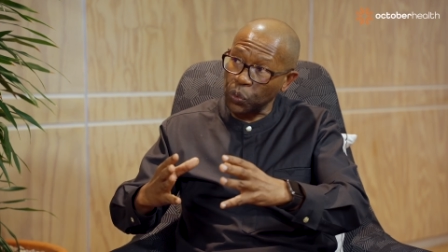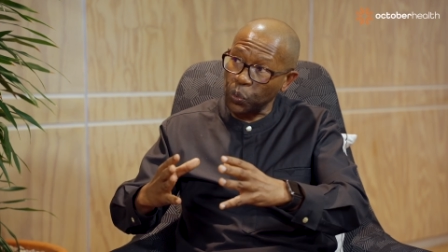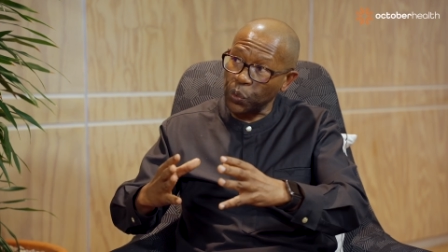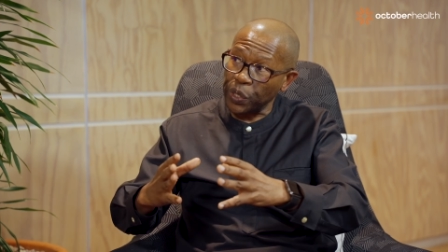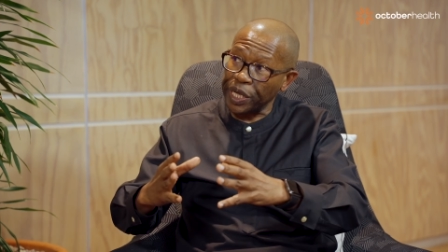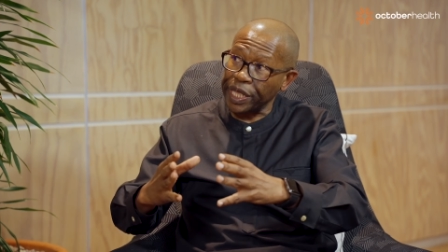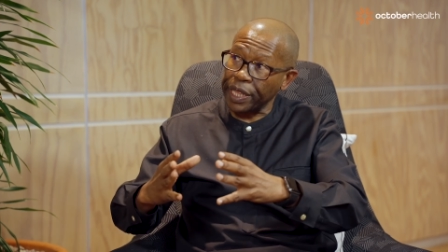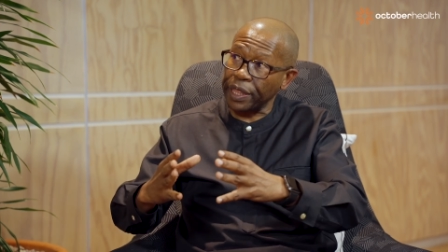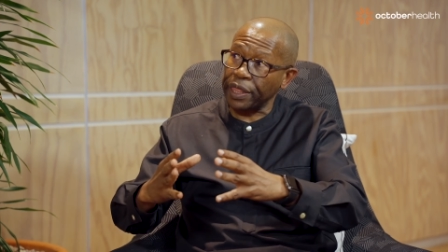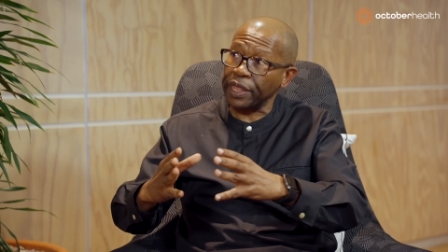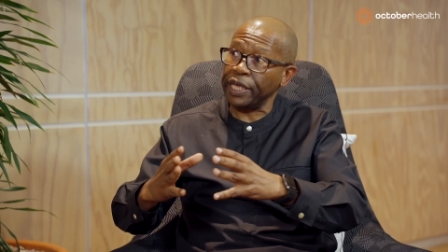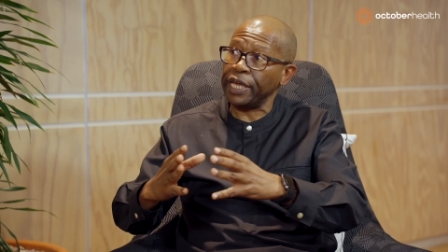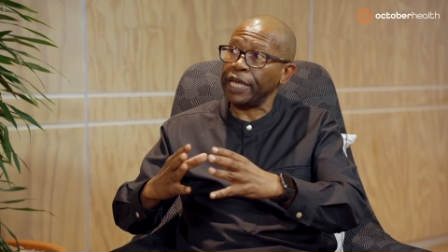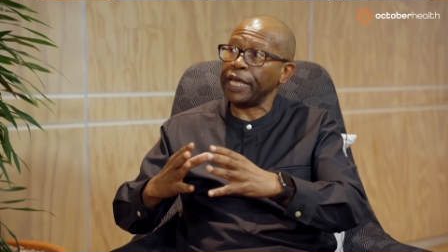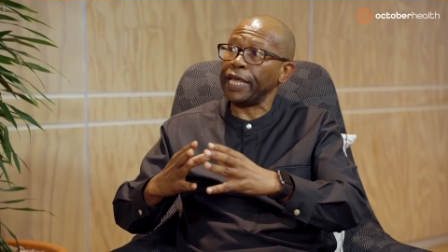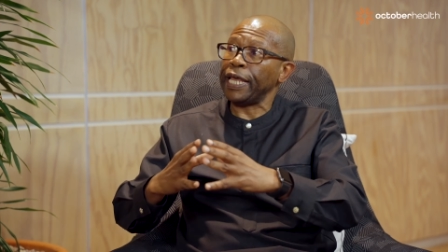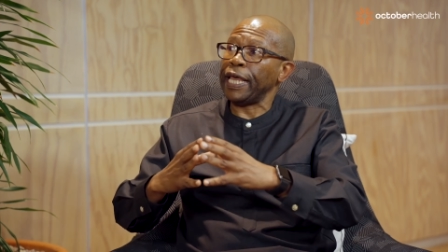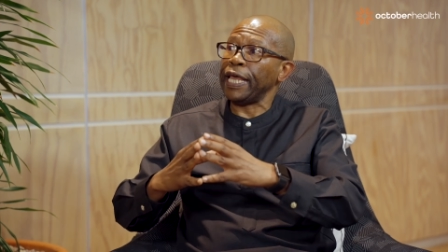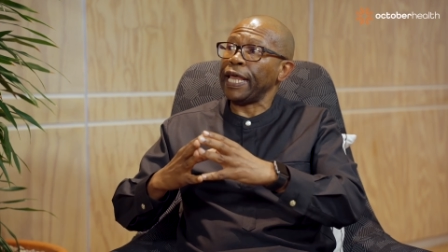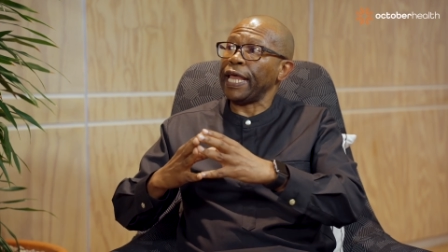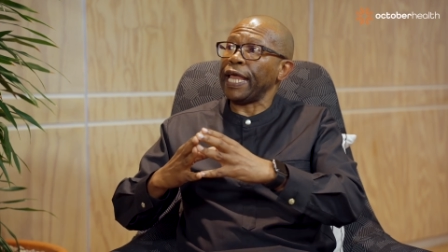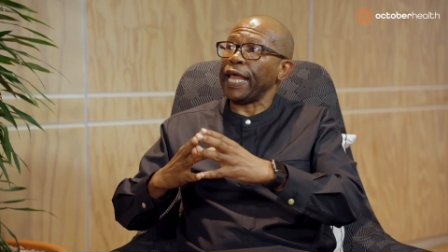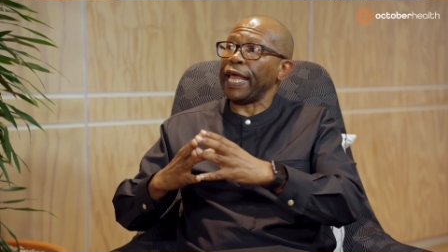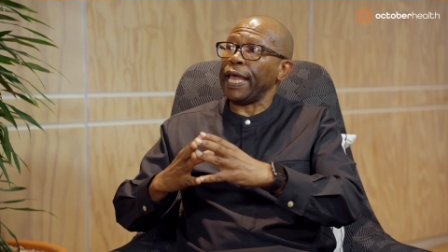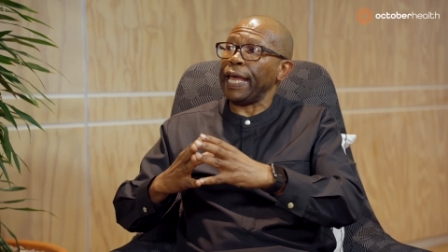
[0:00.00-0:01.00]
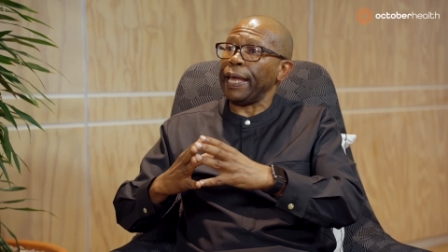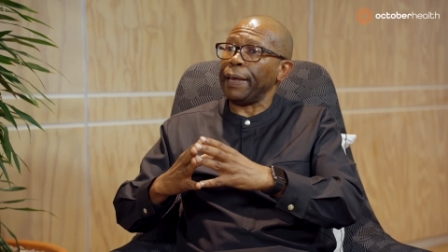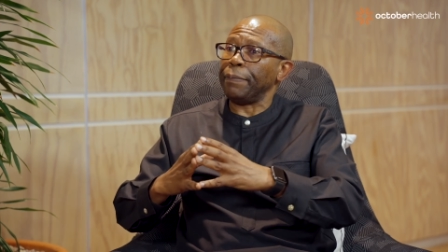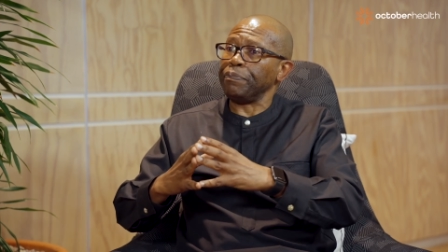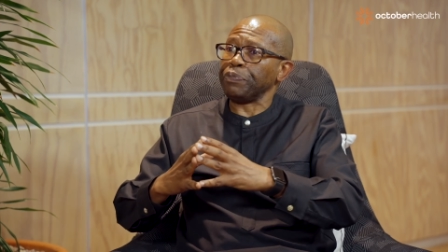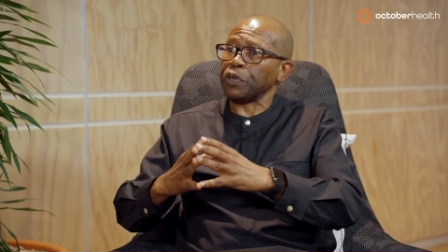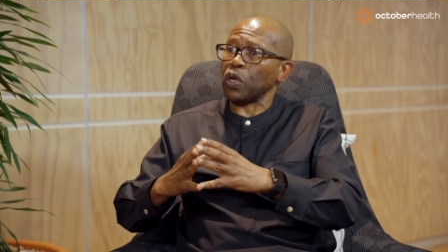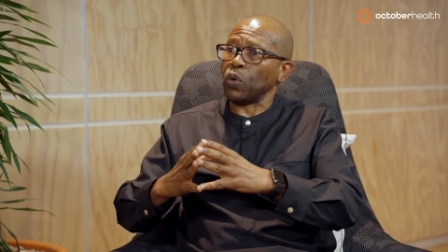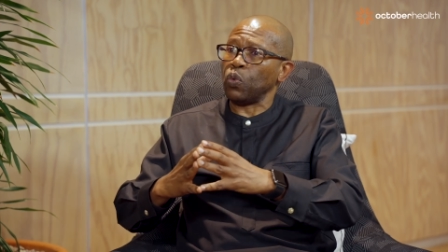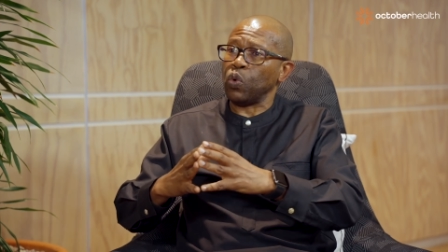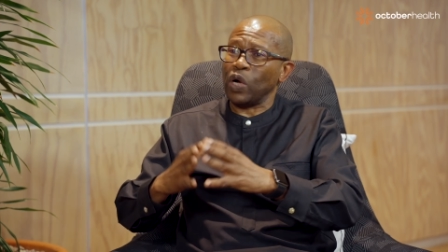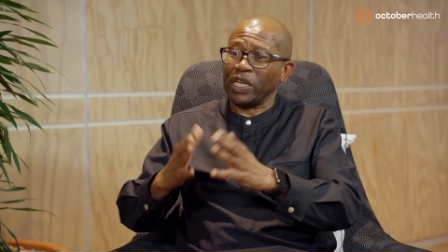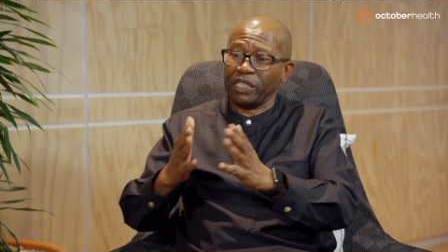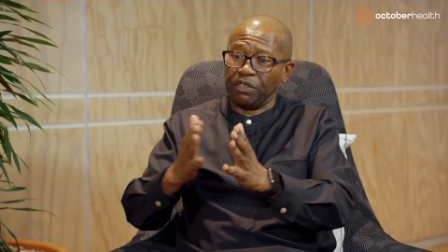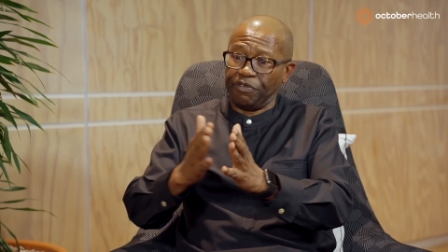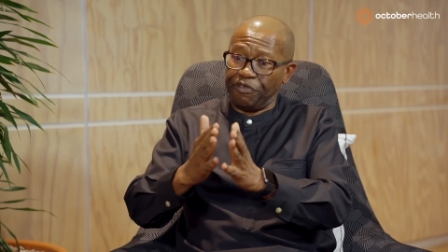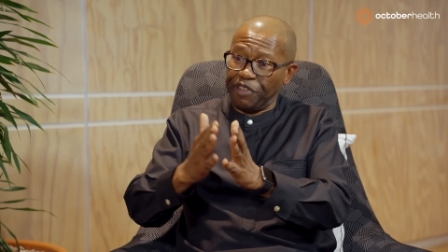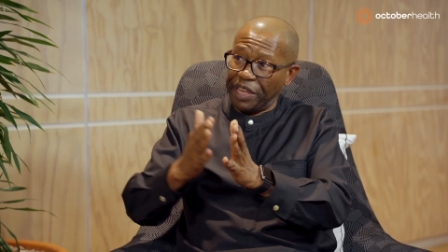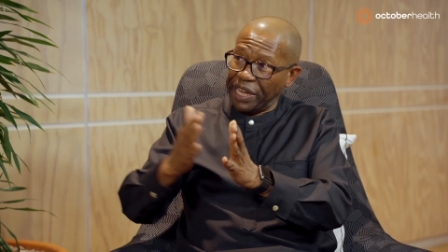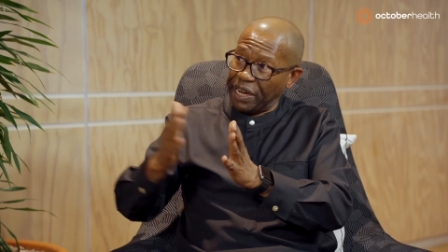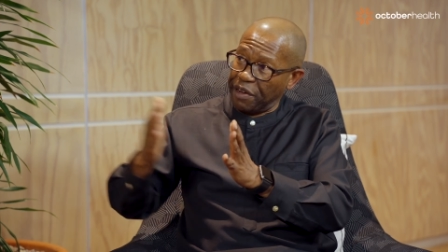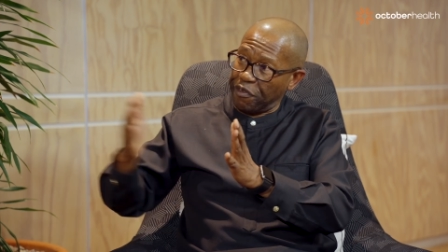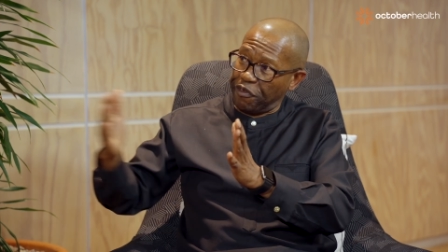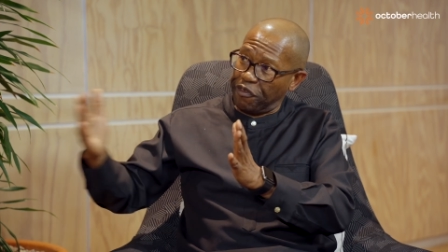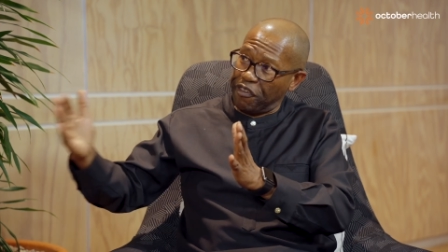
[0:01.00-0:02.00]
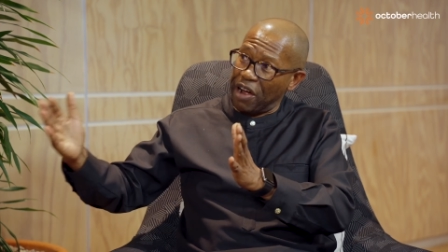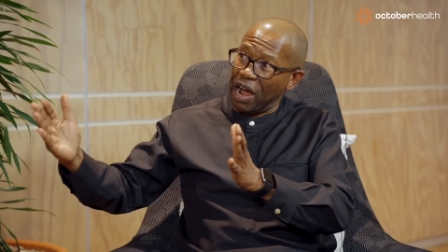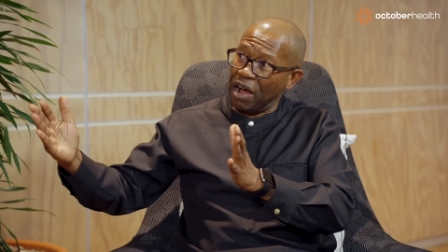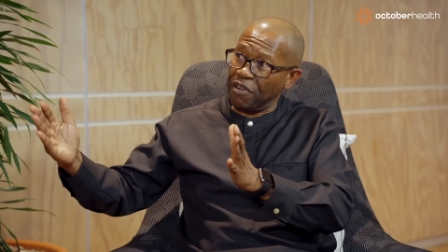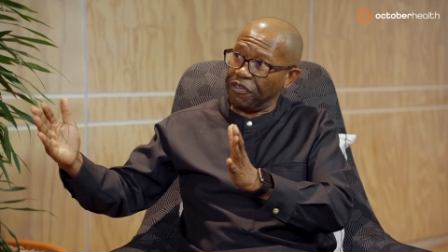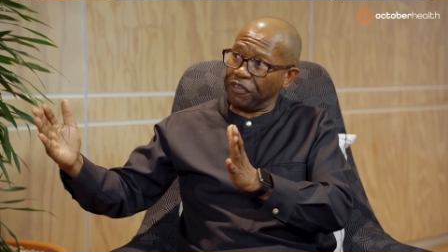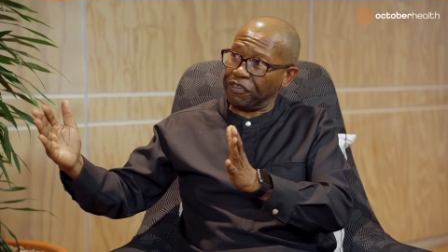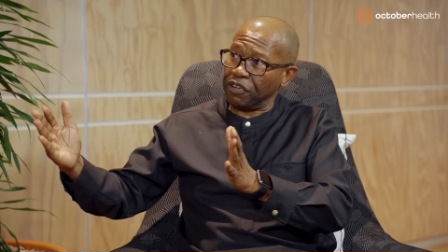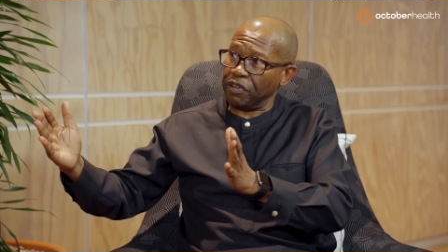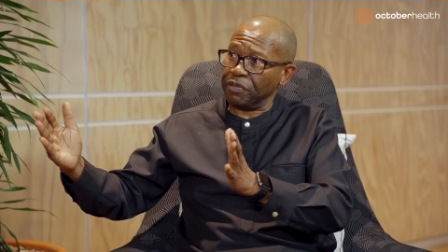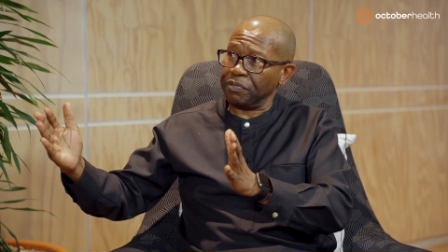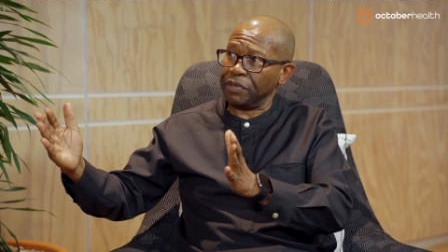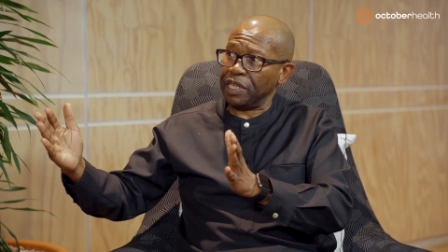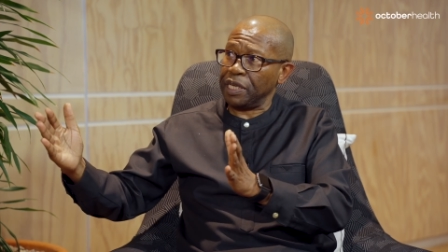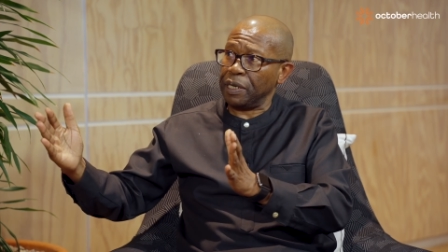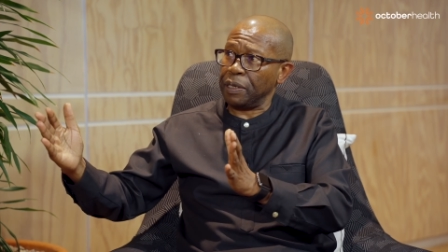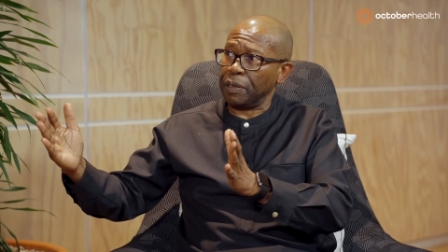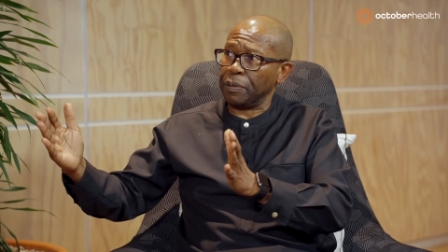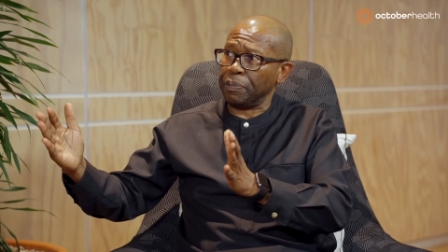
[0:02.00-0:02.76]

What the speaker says: with, was very far from